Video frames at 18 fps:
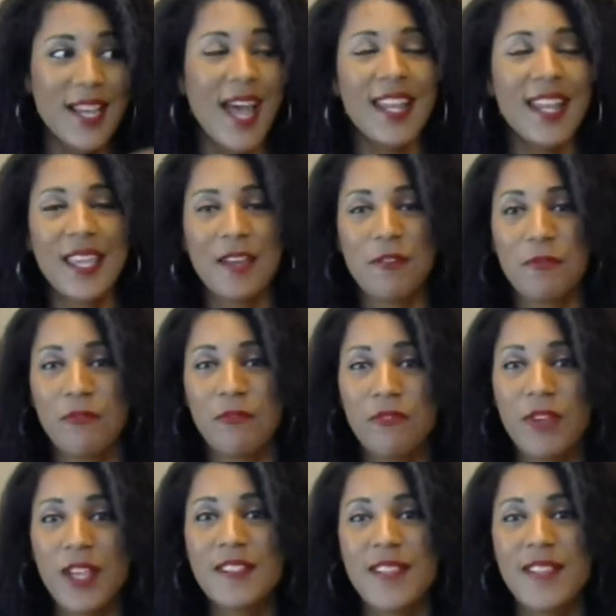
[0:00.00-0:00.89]
of get
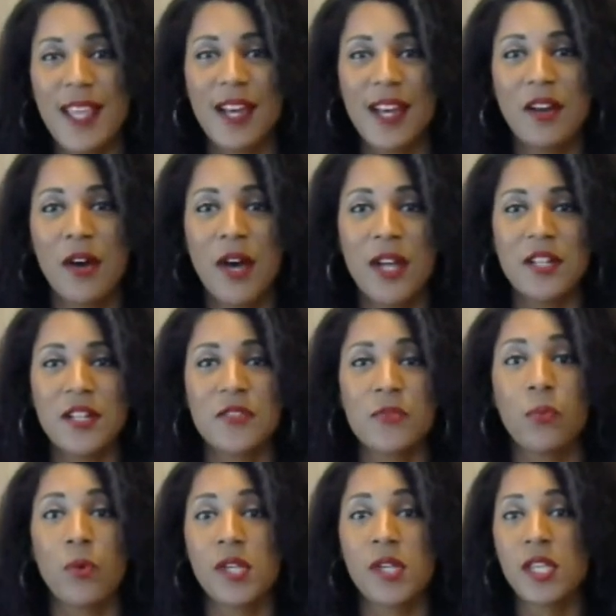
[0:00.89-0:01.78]
fixated on
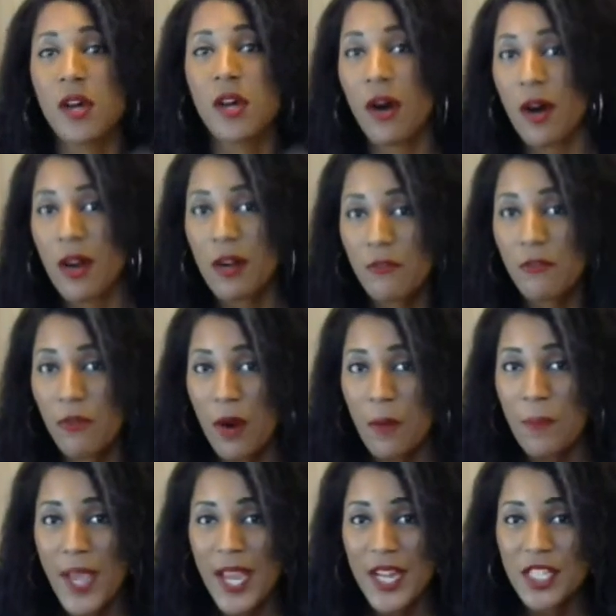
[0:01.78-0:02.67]
just working hard for
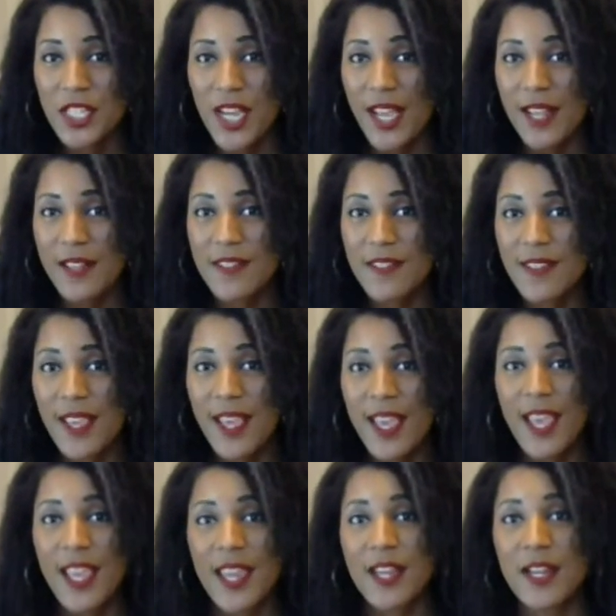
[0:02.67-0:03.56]
our paychecks,
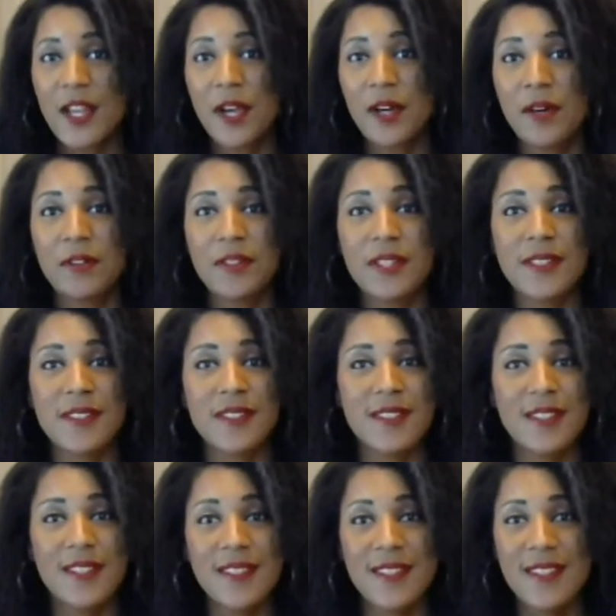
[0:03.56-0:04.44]

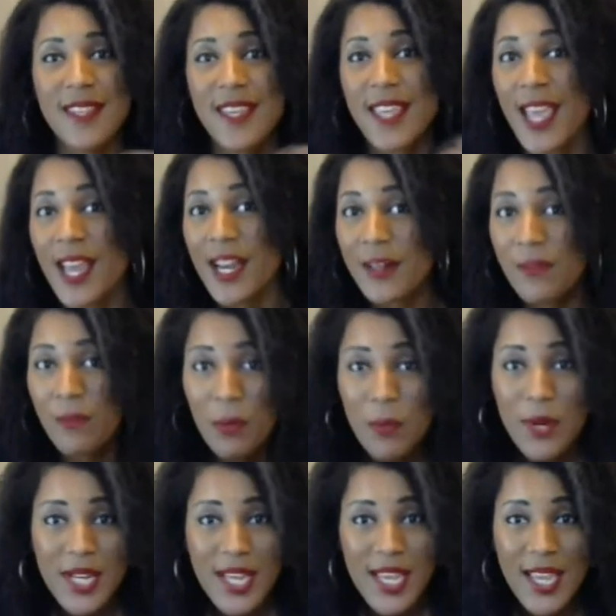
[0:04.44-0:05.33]
just to get what
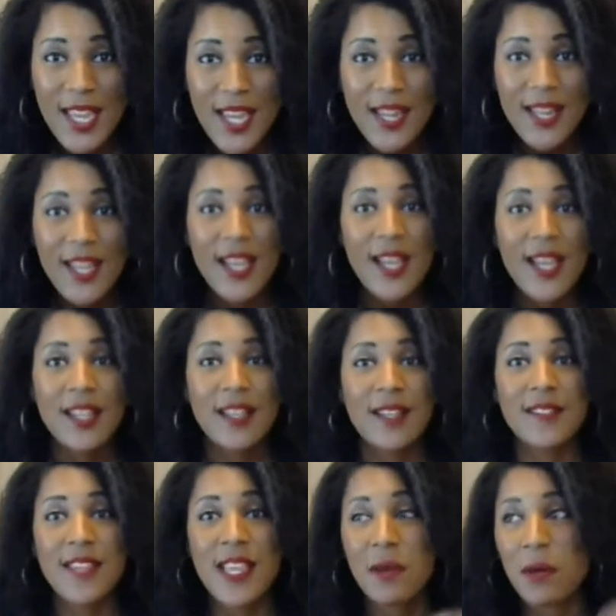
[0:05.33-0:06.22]
we need, to
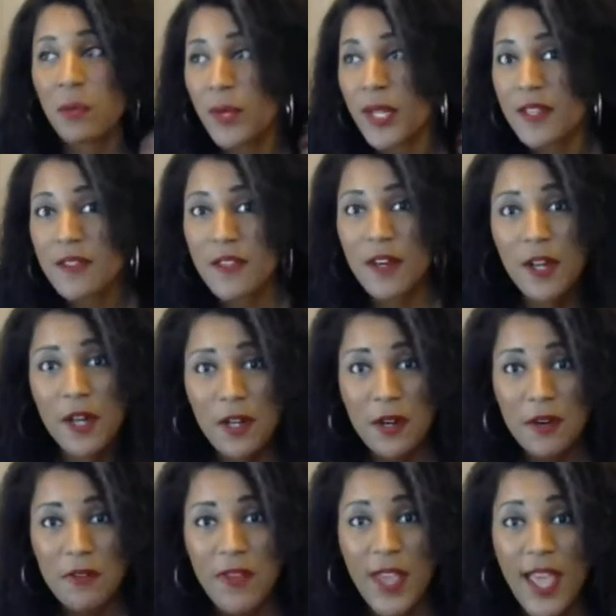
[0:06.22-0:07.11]
take what we
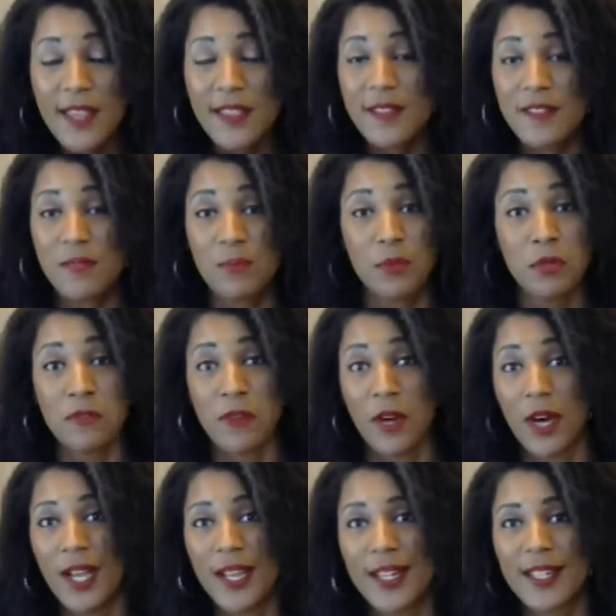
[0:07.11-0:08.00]
deserve, and just move
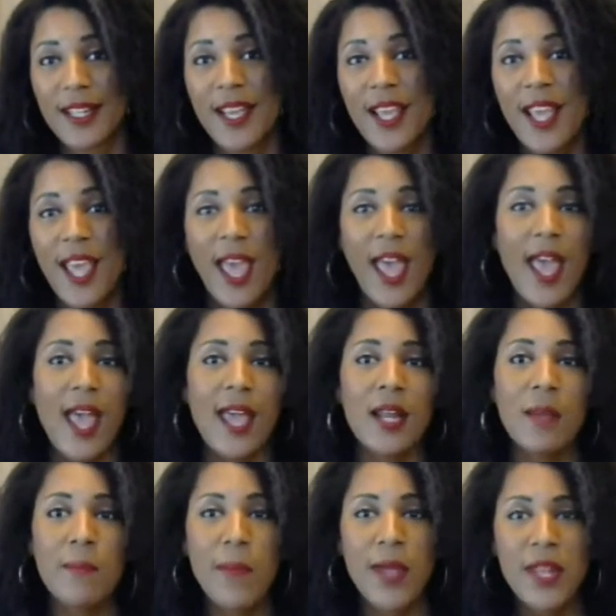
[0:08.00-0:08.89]
on. And
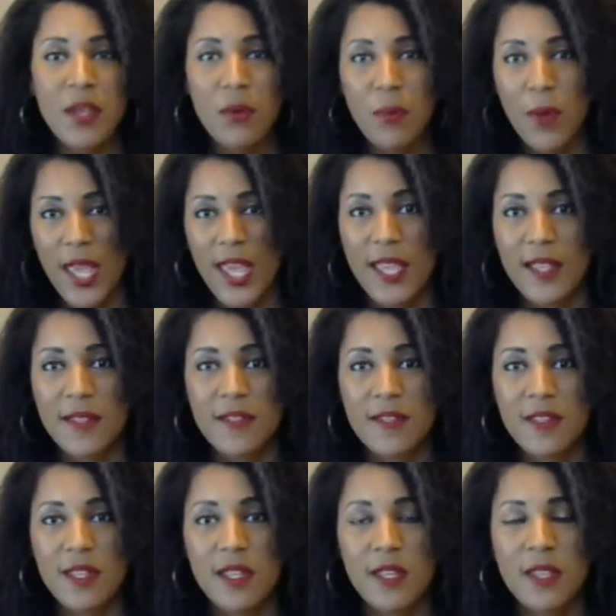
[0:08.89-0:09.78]
in many
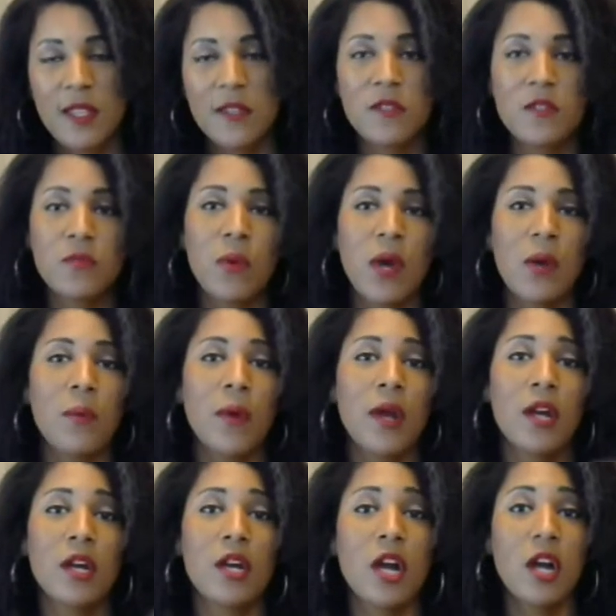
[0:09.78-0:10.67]
ways, this is what
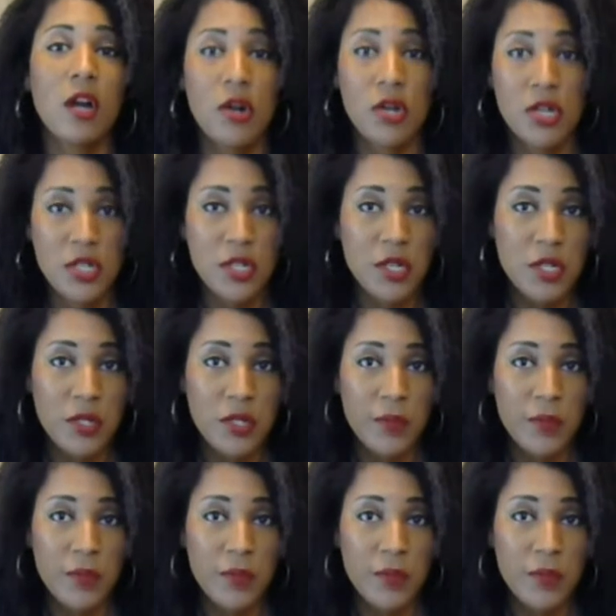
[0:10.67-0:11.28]
we're encouraged to do.